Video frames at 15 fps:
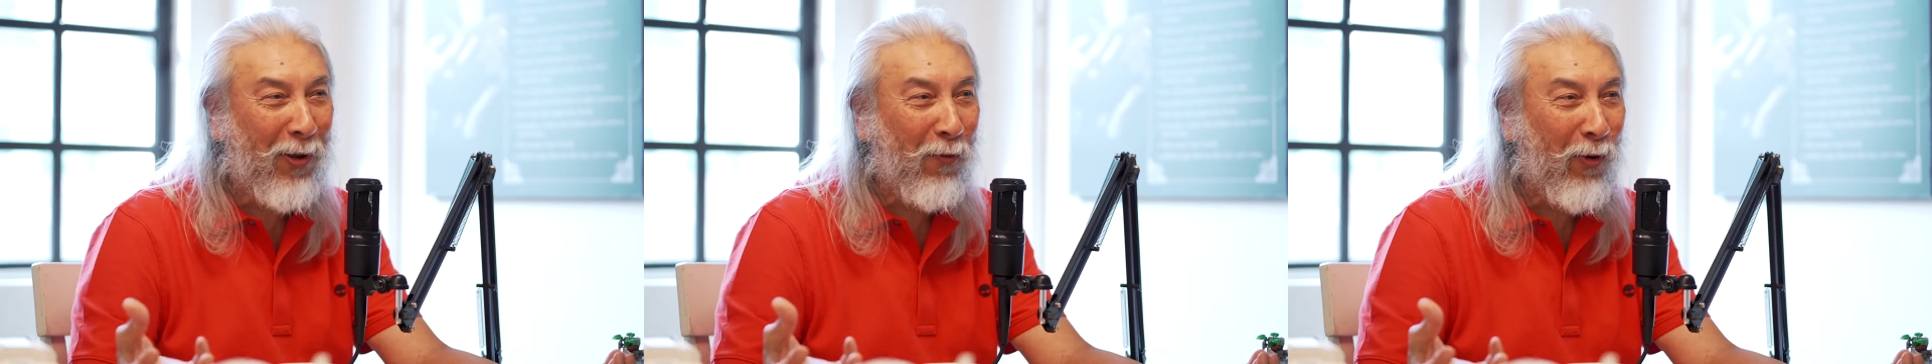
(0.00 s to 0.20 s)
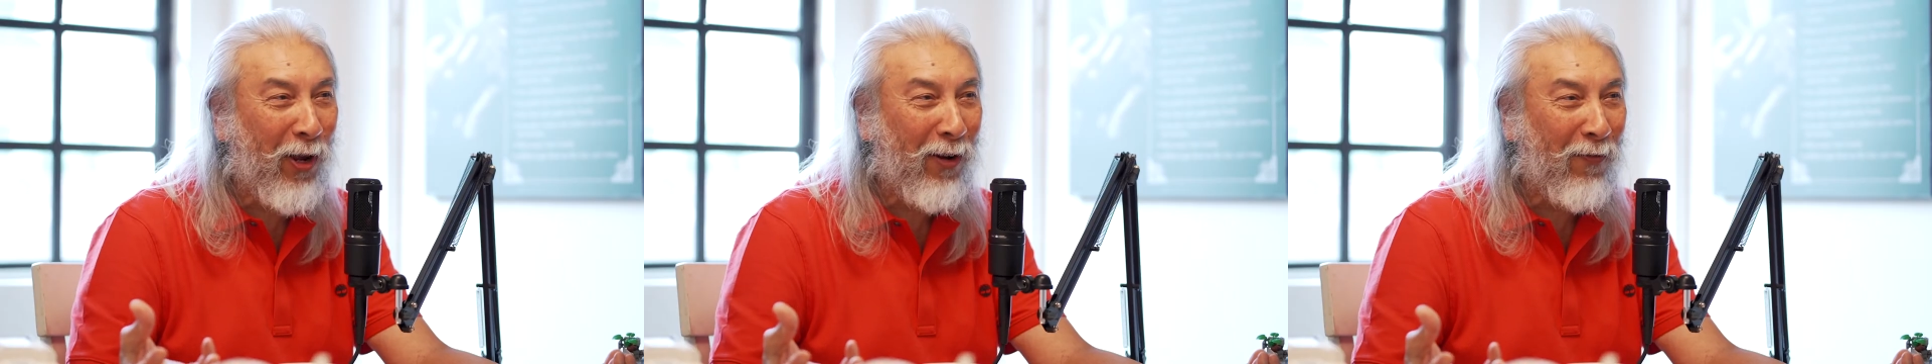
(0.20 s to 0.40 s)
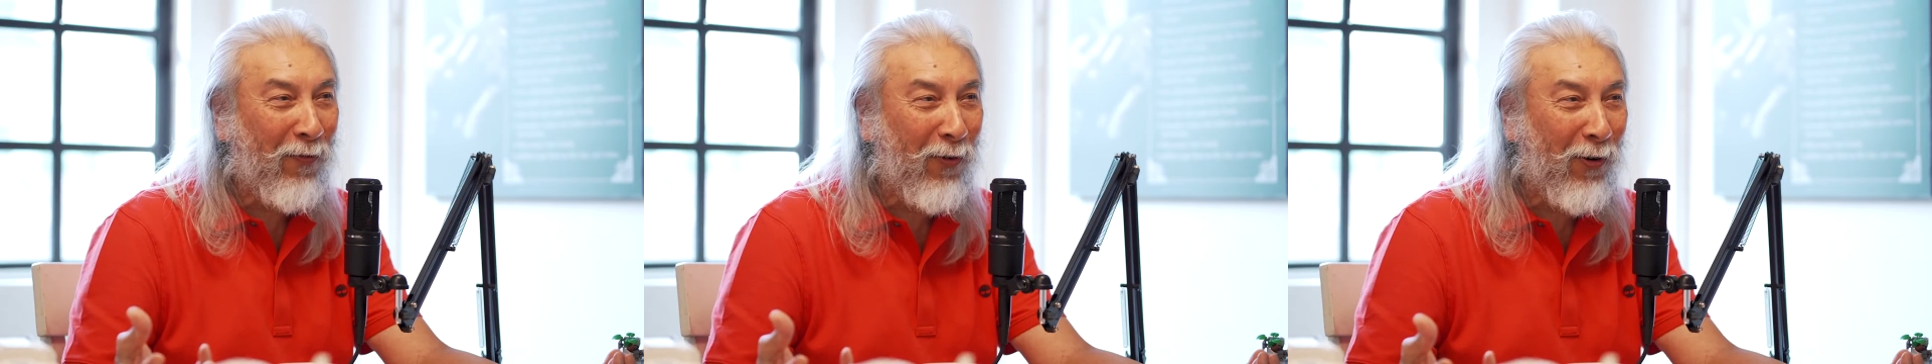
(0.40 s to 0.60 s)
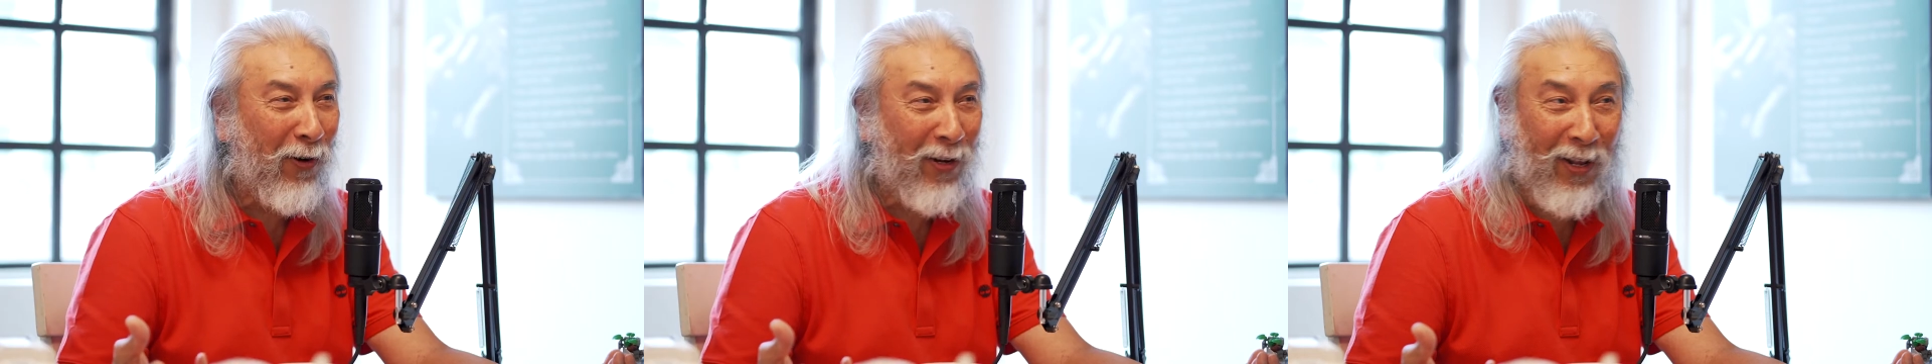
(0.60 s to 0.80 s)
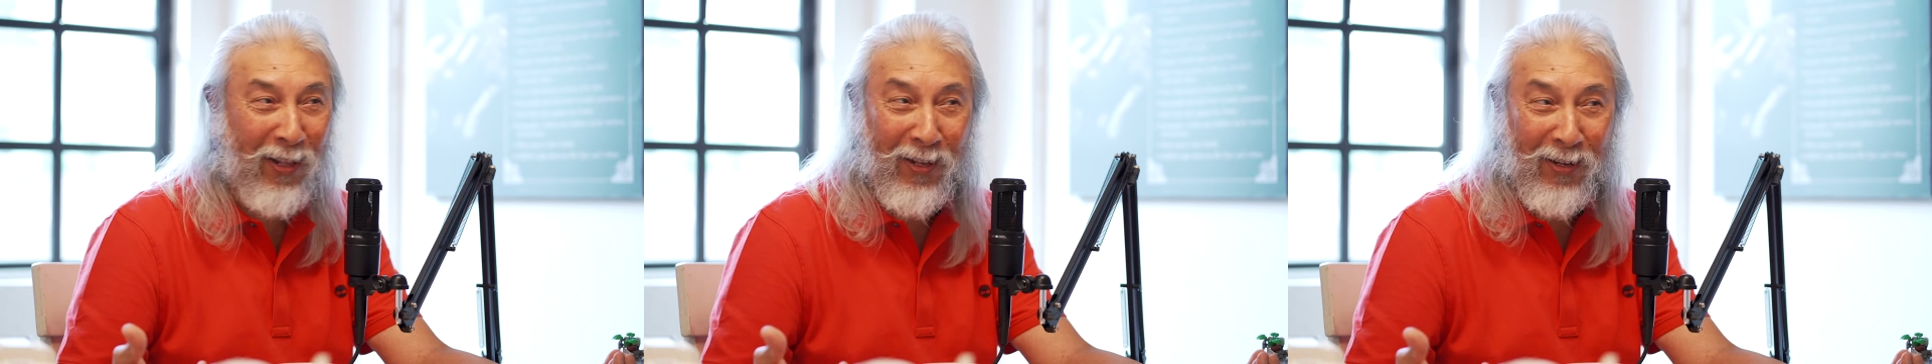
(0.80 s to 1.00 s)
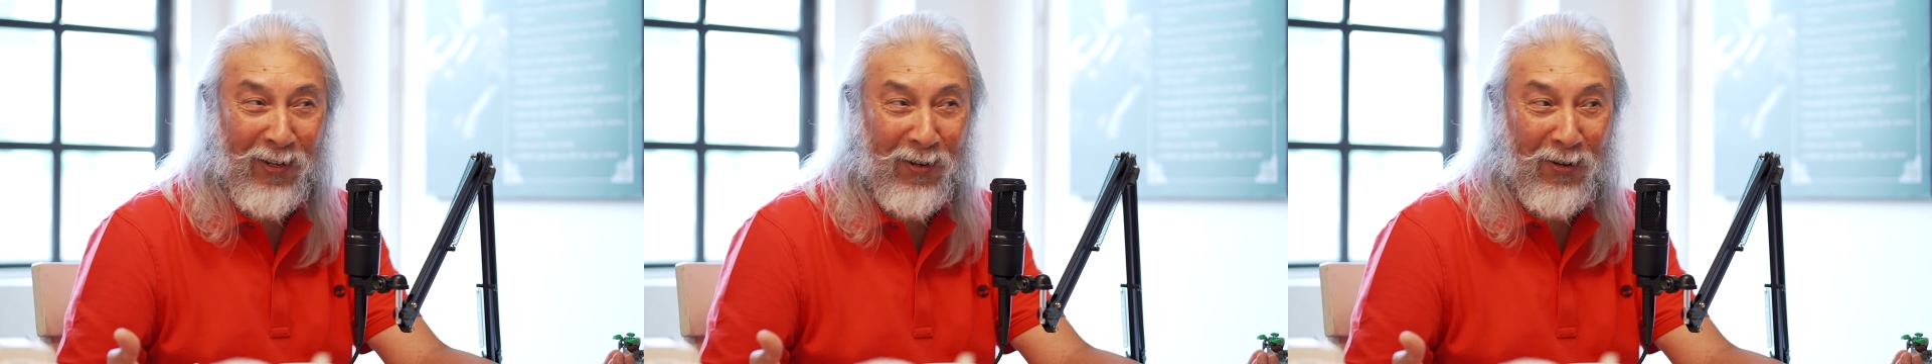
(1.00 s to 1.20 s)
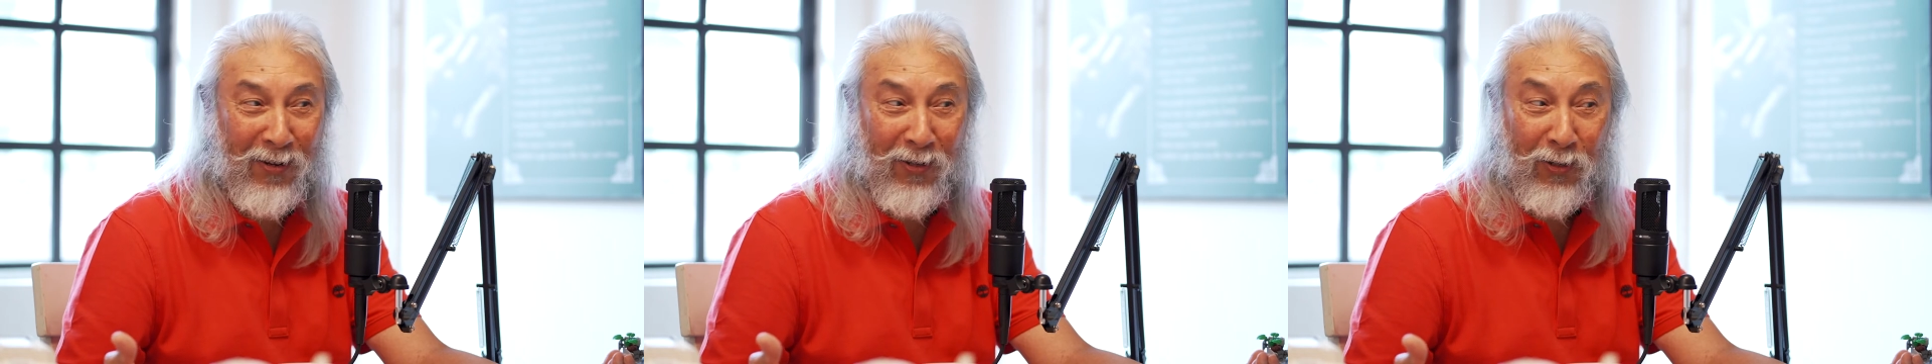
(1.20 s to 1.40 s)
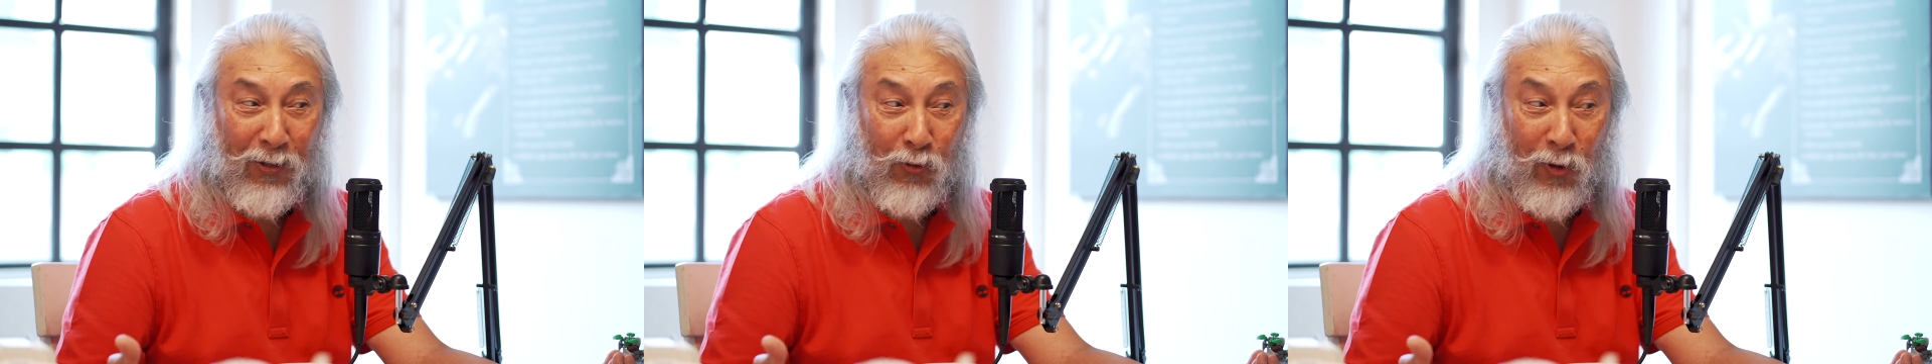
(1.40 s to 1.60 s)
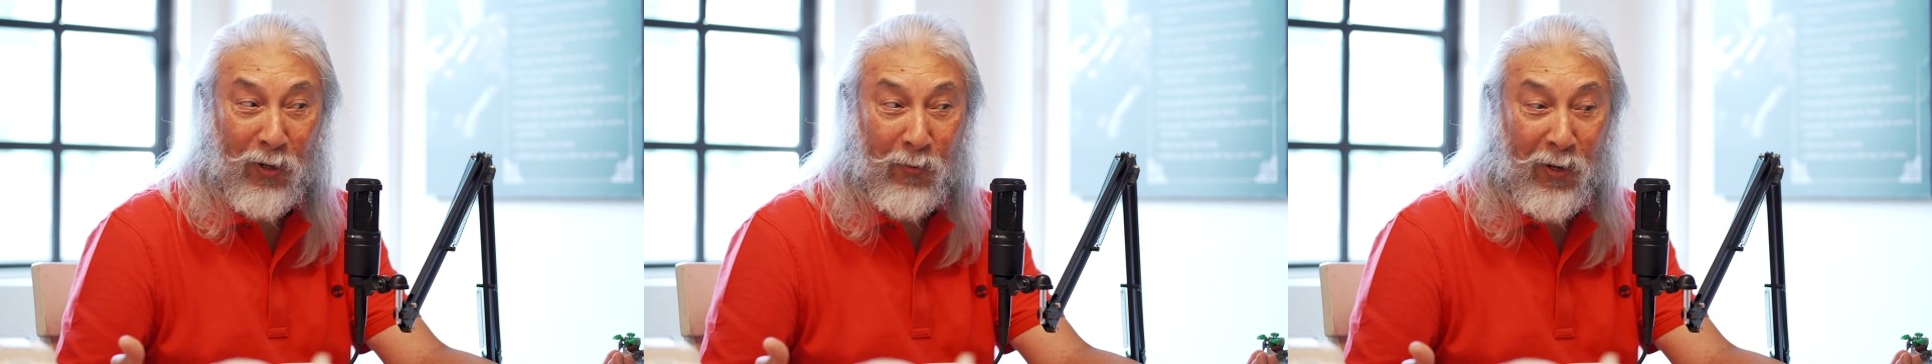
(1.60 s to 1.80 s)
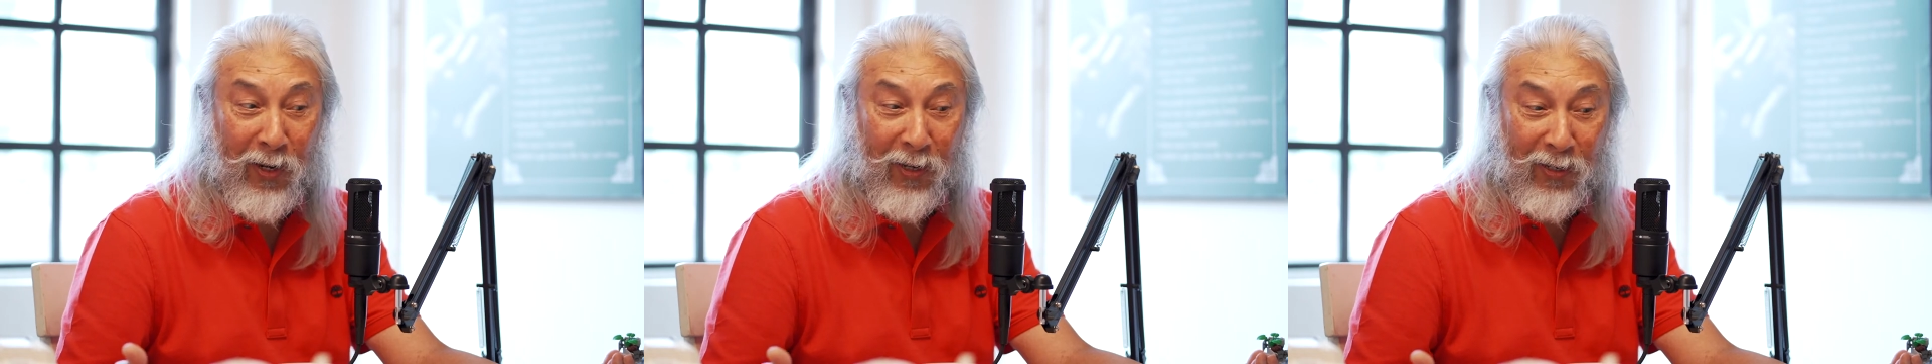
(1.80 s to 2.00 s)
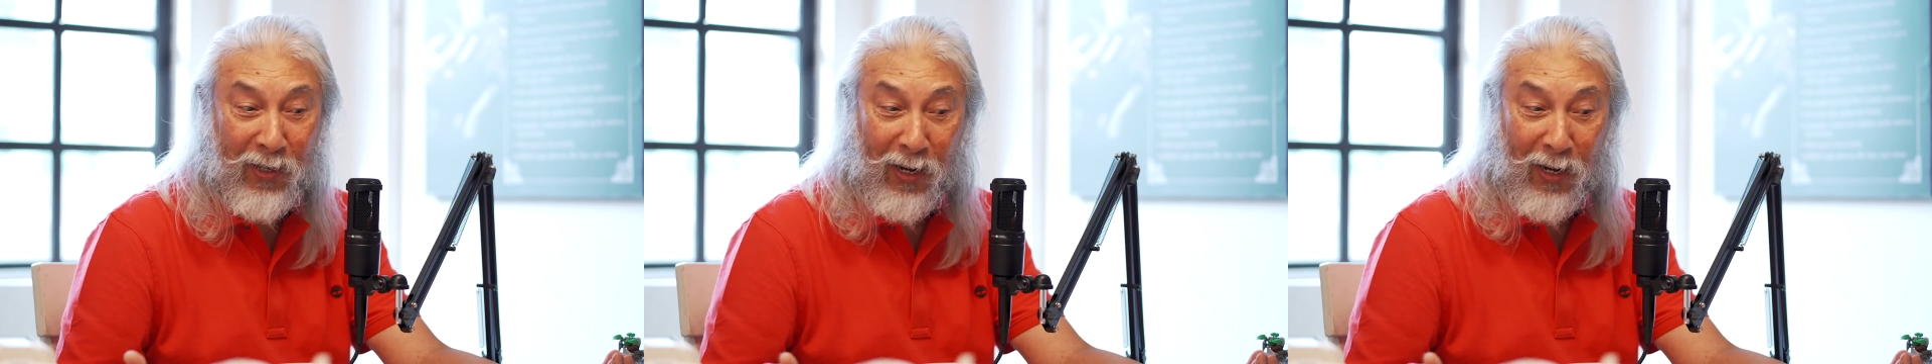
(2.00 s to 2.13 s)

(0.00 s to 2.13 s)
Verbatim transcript: and wait for another 20 minutes,